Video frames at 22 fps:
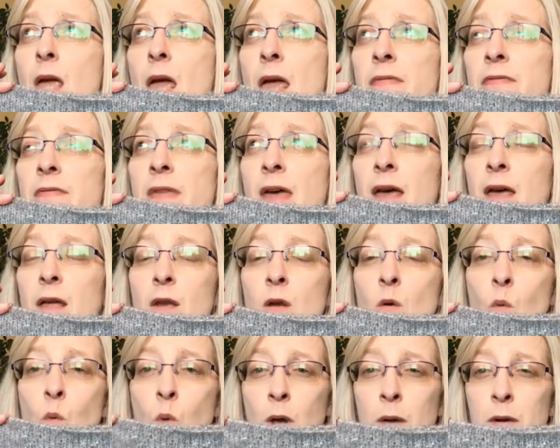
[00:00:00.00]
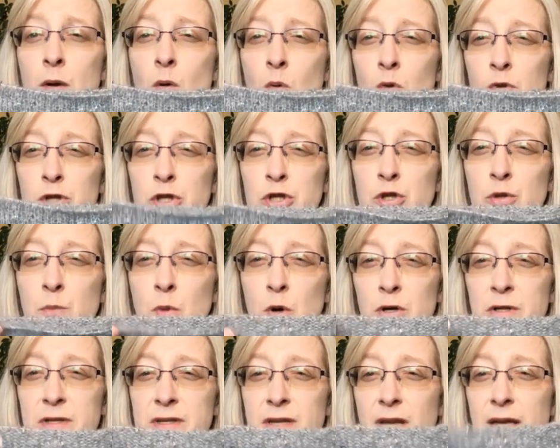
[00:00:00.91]
and then one or two
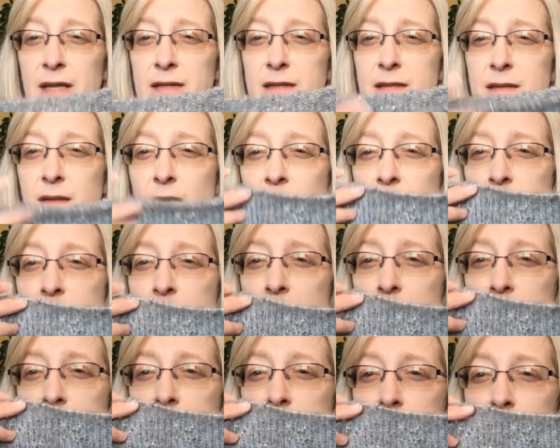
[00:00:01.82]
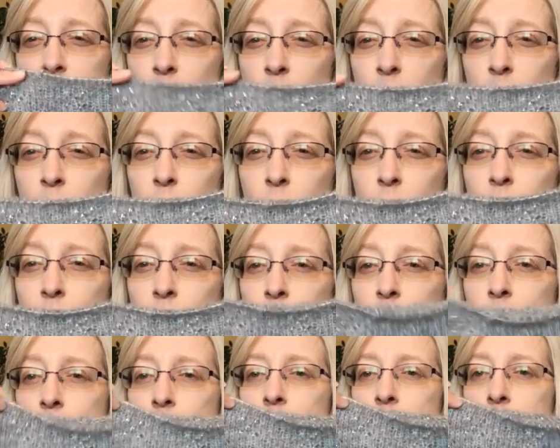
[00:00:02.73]
more sets of this. So
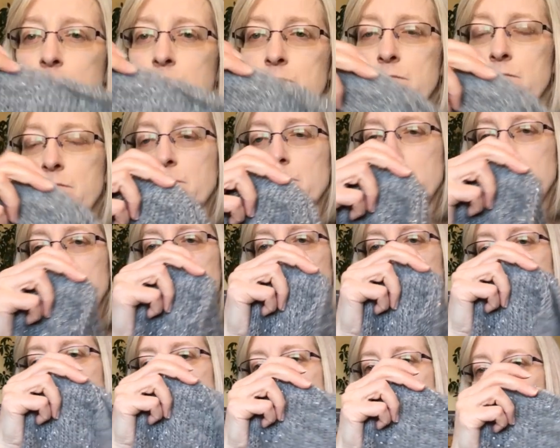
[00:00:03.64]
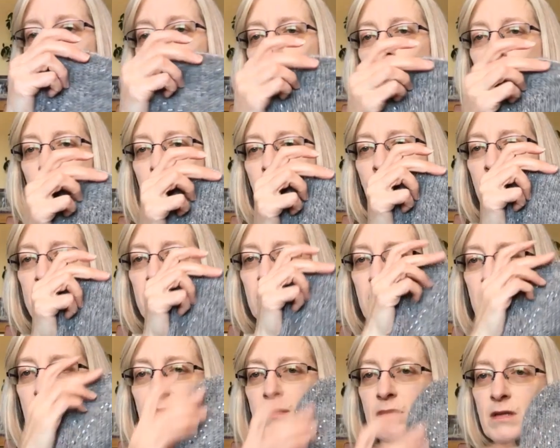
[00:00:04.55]
if you'll
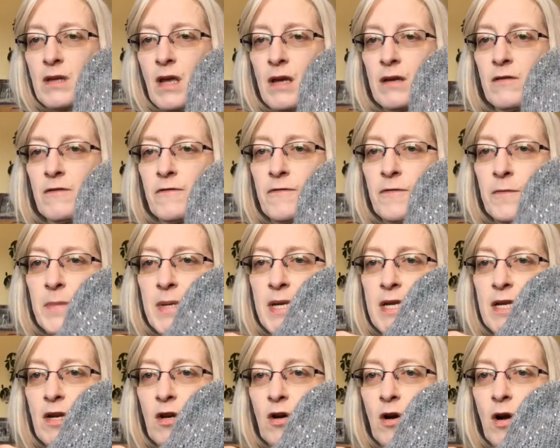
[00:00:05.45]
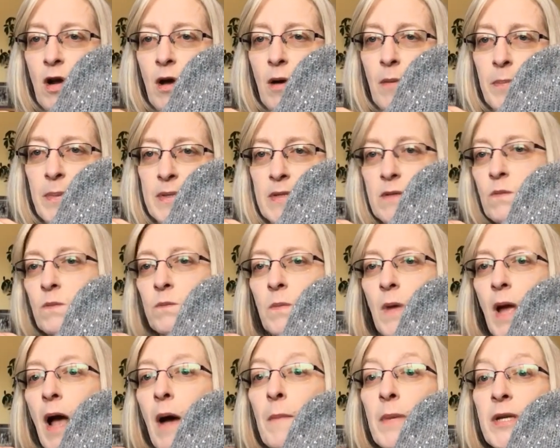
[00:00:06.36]
imagine, kind of from here up is
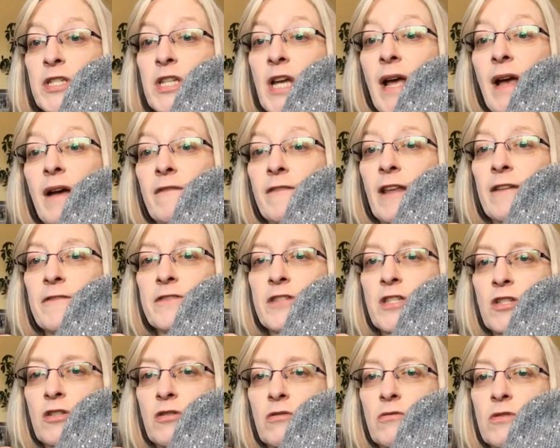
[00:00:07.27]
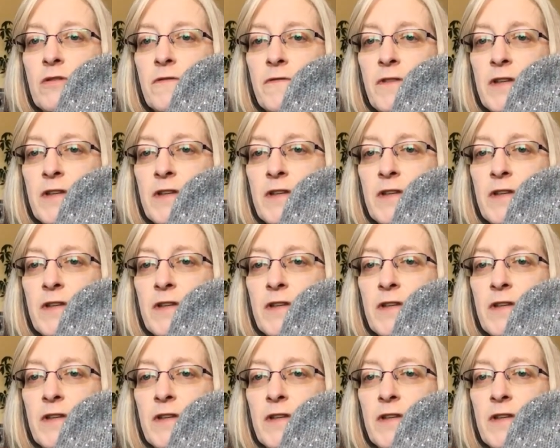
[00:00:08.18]
how much I have left to do to